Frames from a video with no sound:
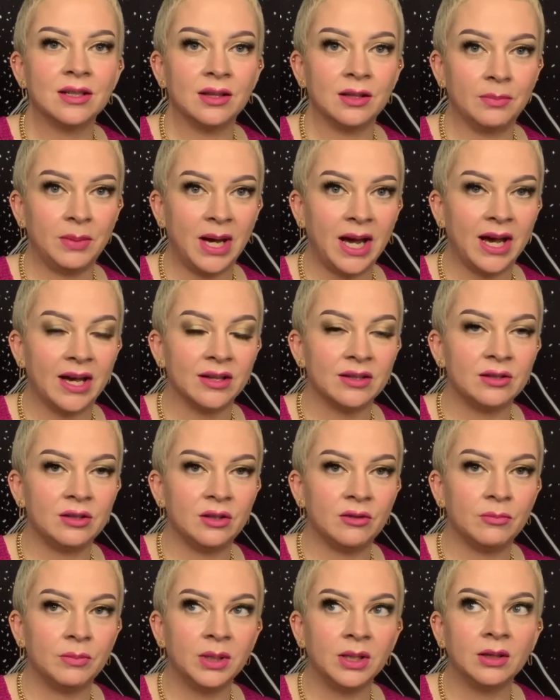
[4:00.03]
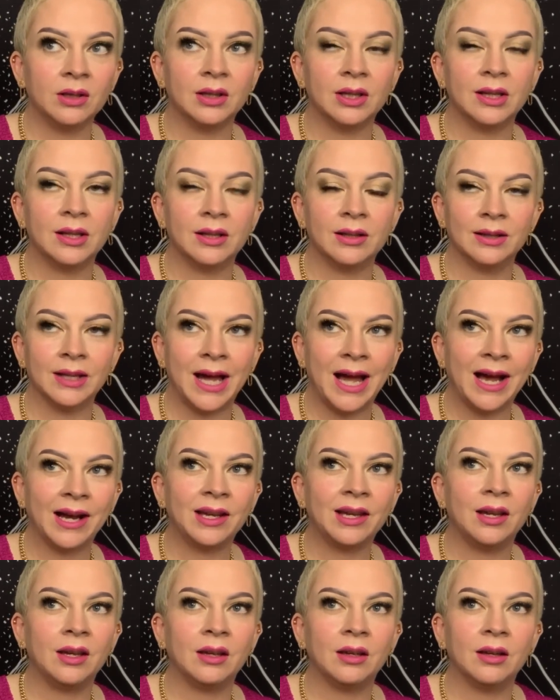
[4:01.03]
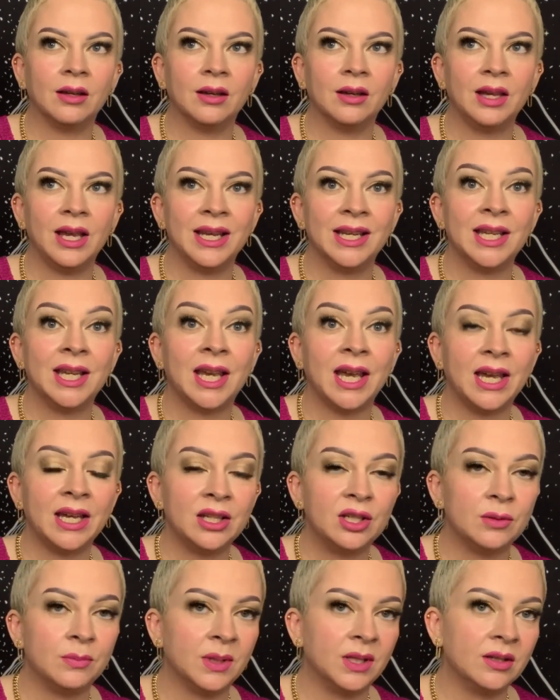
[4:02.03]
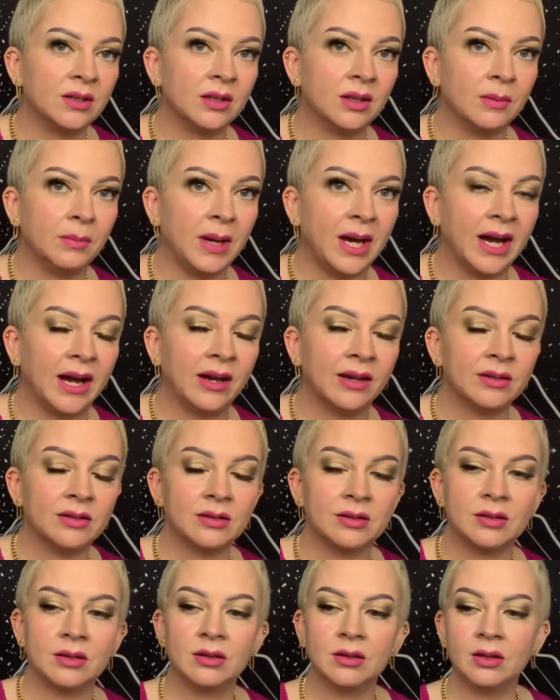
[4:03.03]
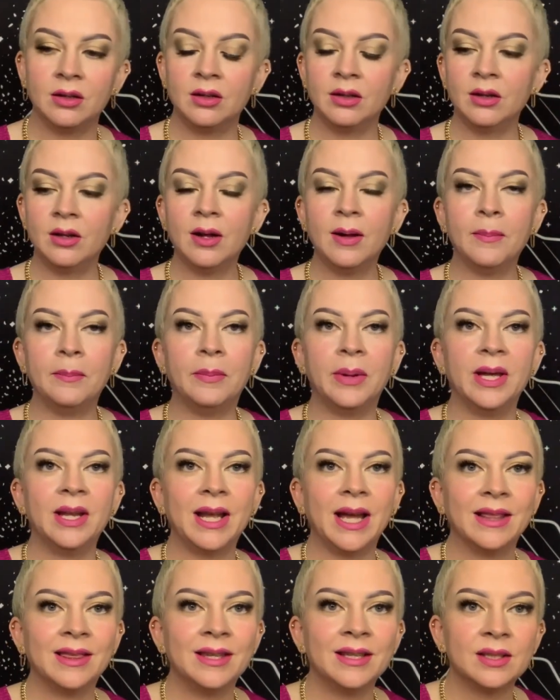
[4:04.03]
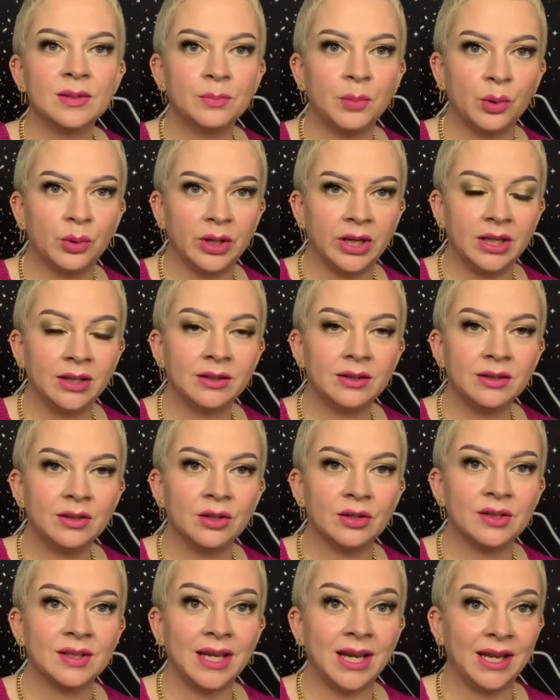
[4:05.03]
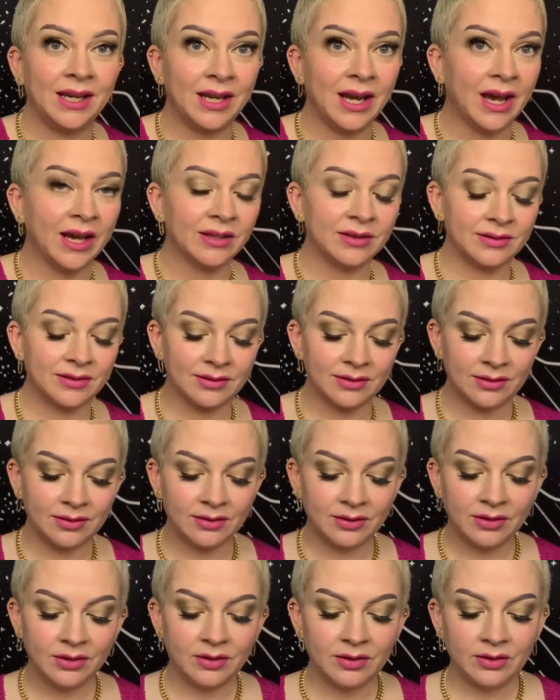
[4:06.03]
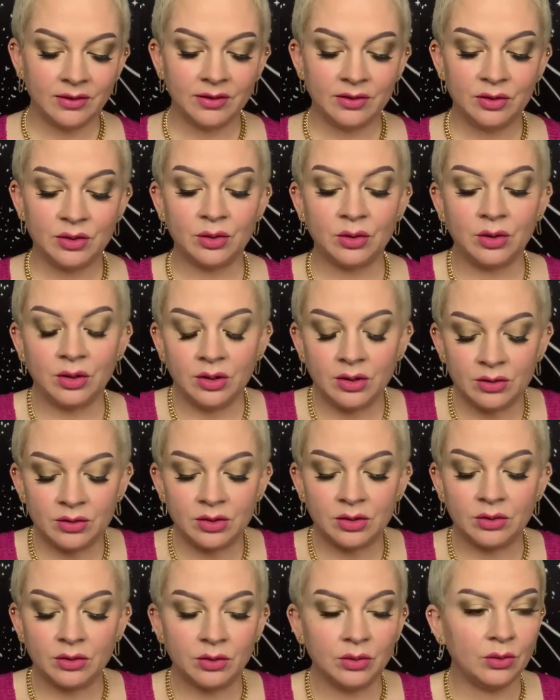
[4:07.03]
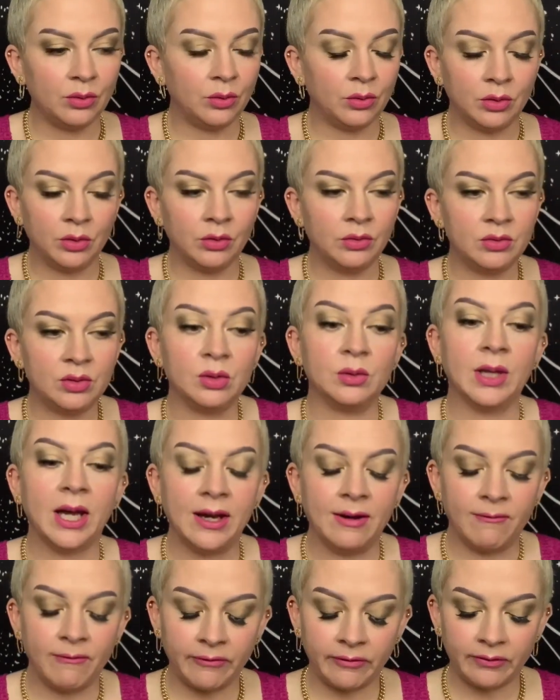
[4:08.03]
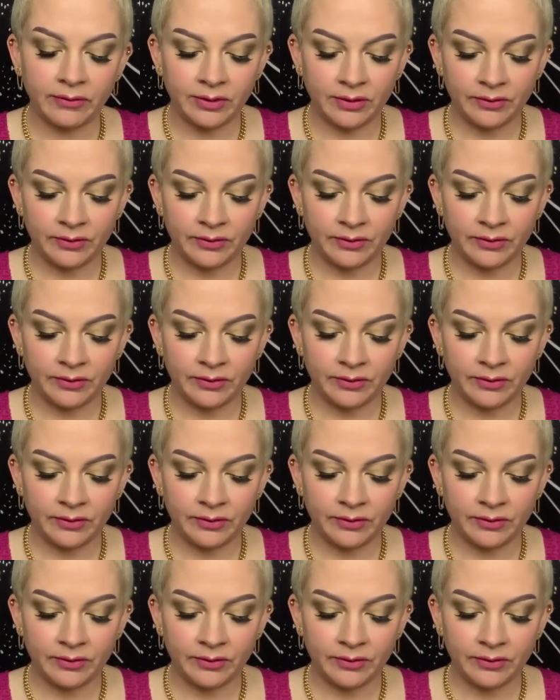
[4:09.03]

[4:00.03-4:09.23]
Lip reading: the past. You've been lacking engagement in the past. But at this point, you're saying yes to life.